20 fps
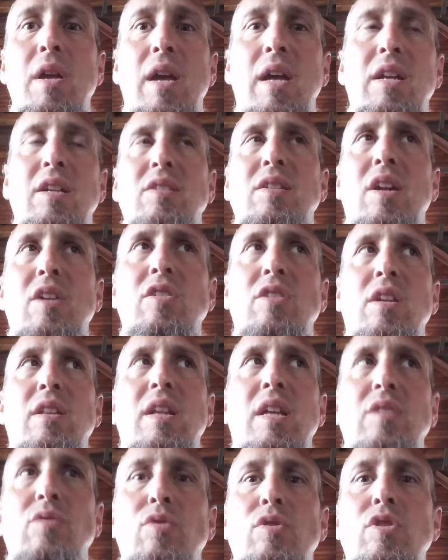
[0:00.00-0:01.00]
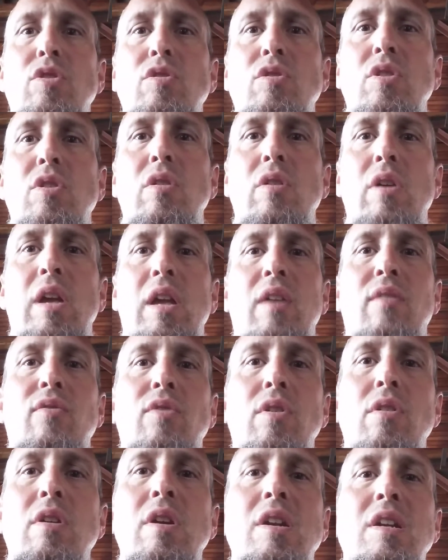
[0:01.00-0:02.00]
And essentially that's what you're doing. If
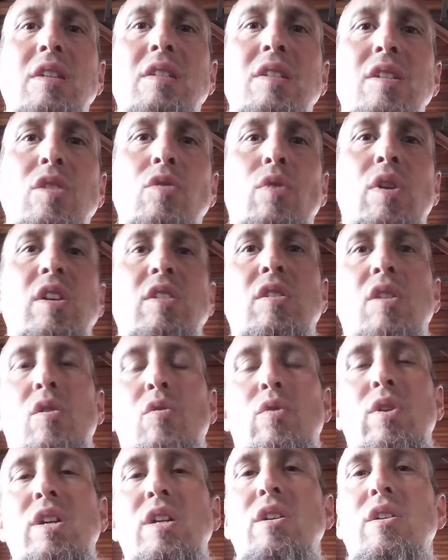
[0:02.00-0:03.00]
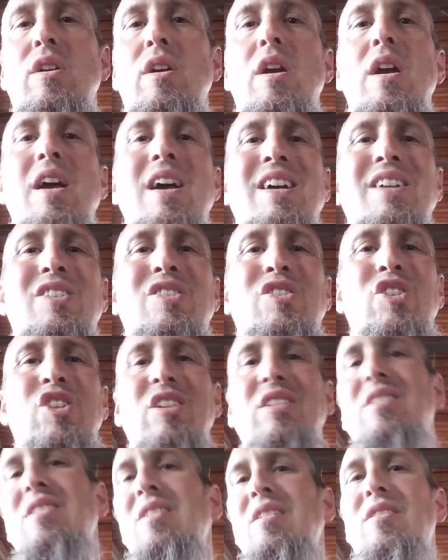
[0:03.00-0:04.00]
you're in a situation where you're
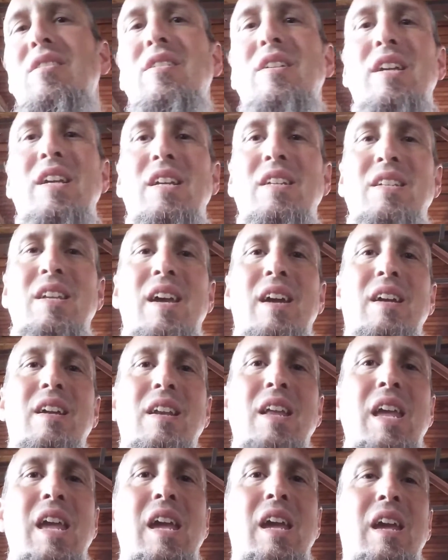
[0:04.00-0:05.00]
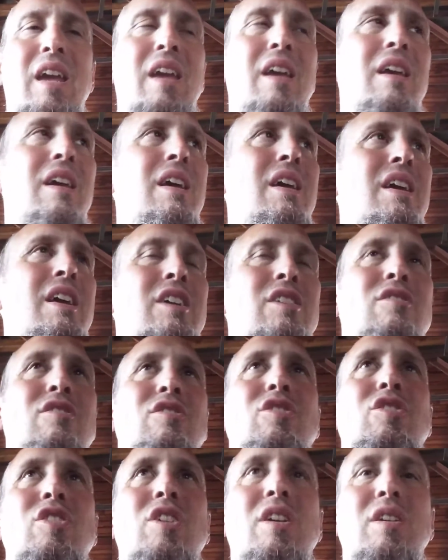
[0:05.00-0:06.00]
just learning a technique, you're
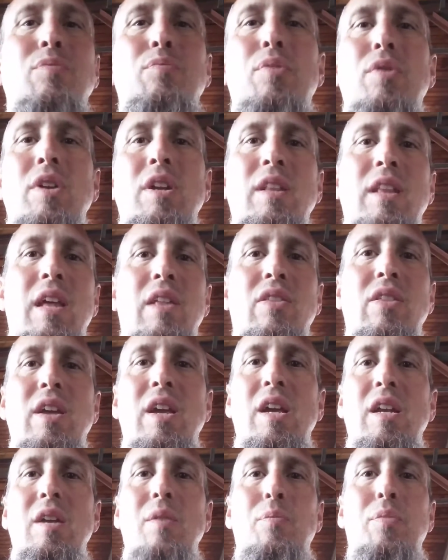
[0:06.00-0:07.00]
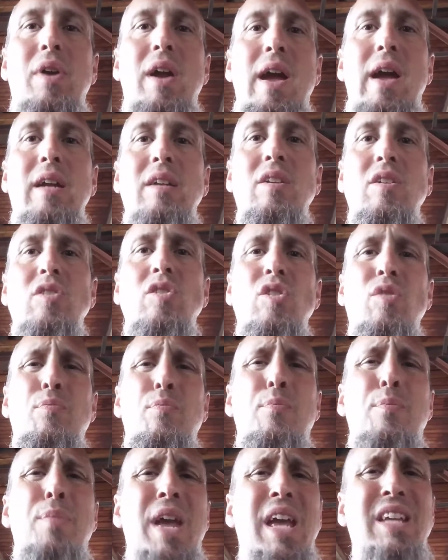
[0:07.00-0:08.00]
just putting that thing into practice, you're
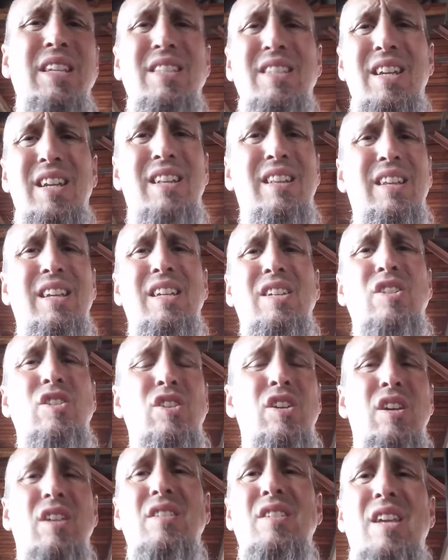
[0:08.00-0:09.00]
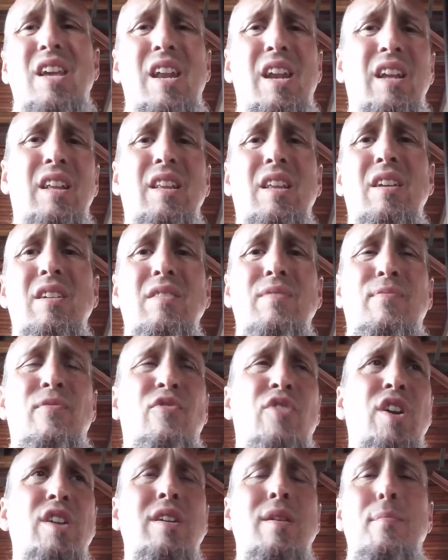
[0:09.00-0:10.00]
basically just getting the
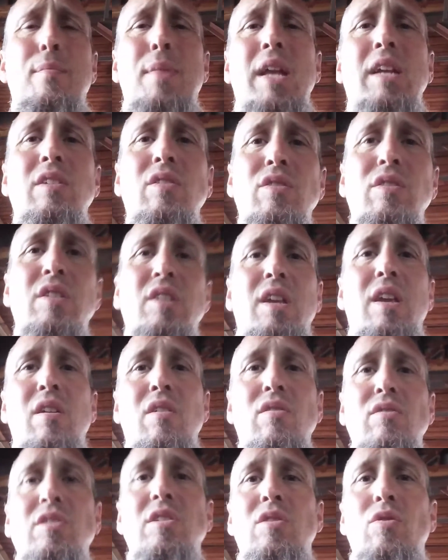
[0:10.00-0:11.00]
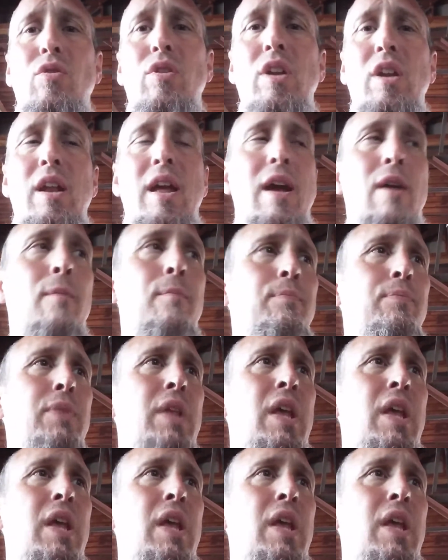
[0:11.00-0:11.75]
fundamental skills sorted out,